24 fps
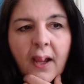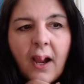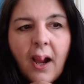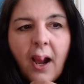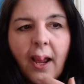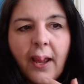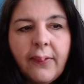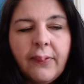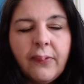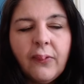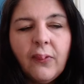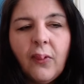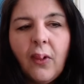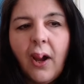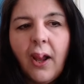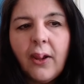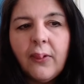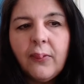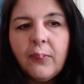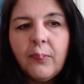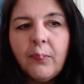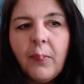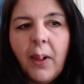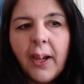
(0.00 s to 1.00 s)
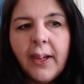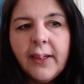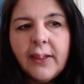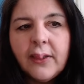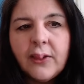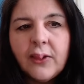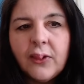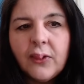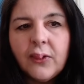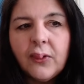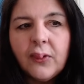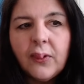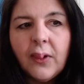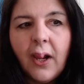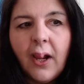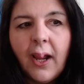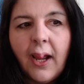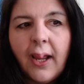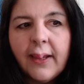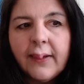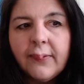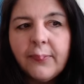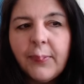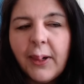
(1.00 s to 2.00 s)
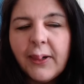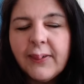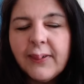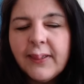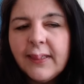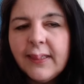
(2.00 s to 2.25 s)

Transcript: I thought I might do, I had about